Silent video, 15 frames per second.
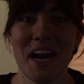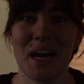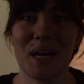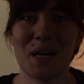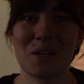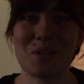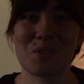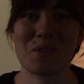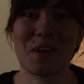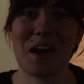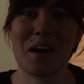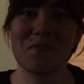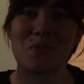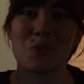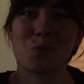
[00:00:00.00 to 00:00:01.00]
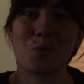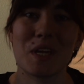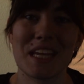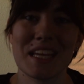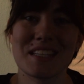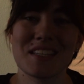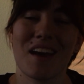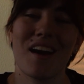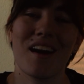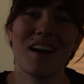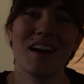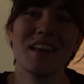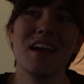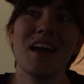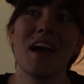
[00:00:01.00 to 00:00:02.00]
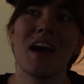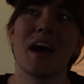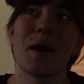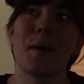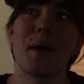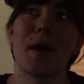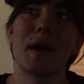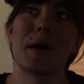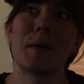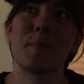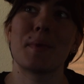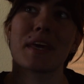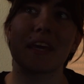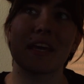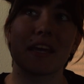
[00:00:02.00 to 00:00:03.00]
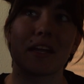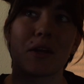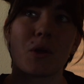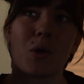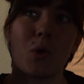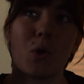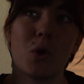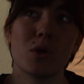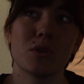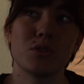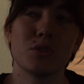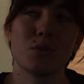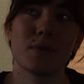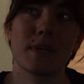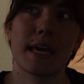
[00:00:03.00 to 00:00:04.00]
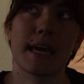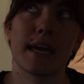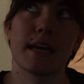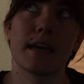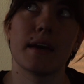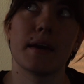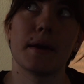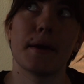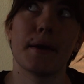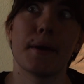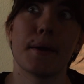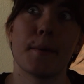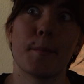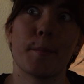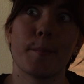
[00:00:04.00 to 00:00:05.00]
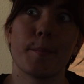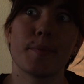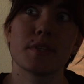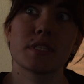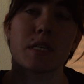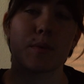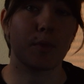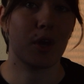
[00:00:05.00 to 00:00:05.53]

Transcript: I also have Sweeney Todd. I'm making it a goal to get um, Sleepy